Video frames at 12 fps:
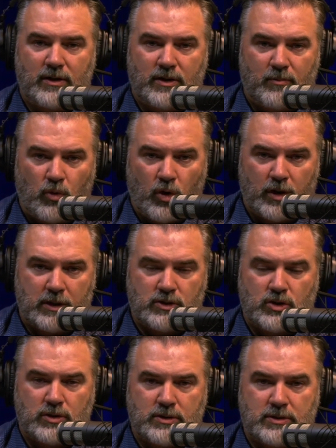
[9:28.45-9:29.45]
the
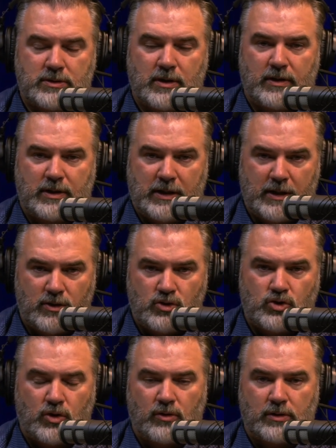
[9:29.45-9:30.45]
mortgages, the
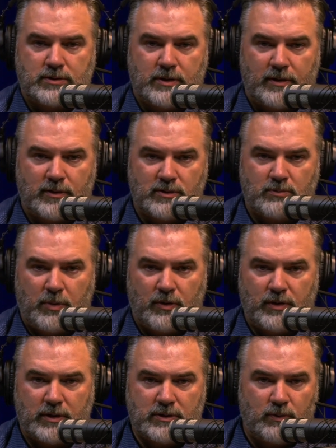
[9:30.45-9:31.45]
insurance on those
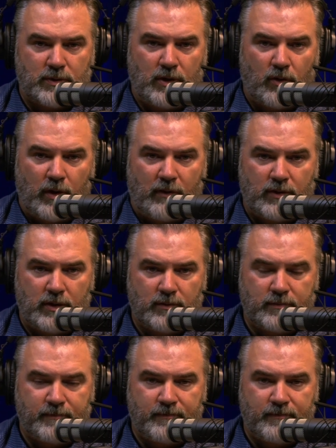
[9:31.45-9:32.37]
buildings with no revenue?